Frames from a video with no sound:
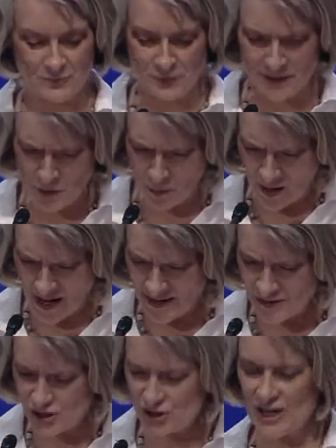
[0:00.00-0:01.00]
It
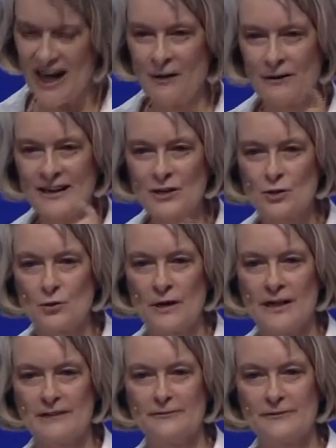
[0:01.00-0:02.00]
requires sharing
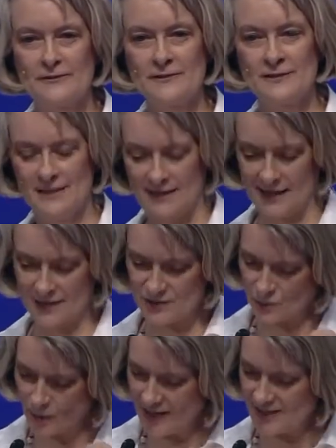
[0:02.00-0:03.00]
grief
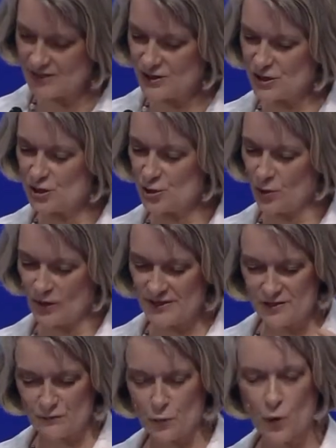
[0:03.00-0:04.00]
as well as the
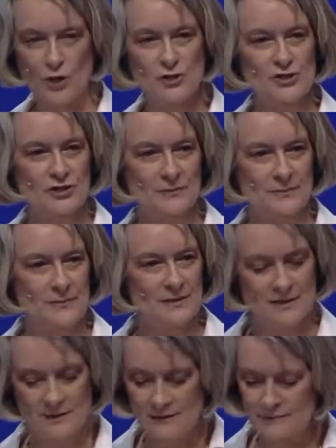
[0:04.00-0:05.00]
joys of worship,
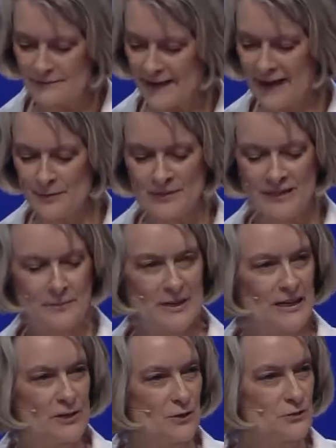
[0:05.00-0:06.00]
family
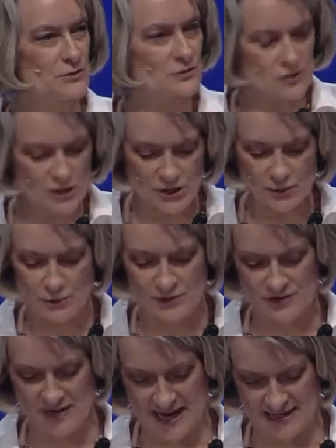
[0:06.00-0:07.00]
meals,
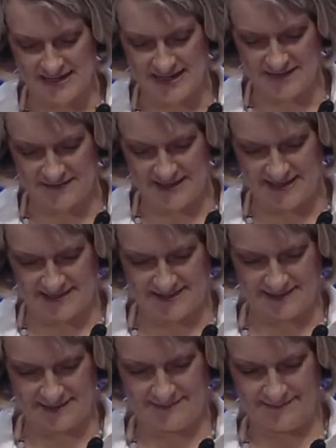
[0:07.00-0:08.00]
children's
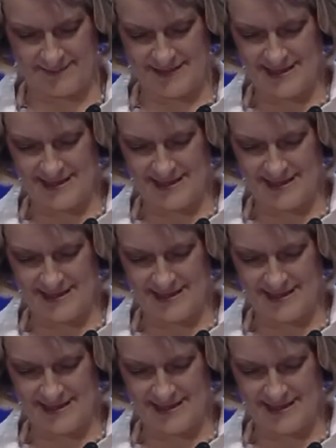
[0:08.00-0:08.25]
activities.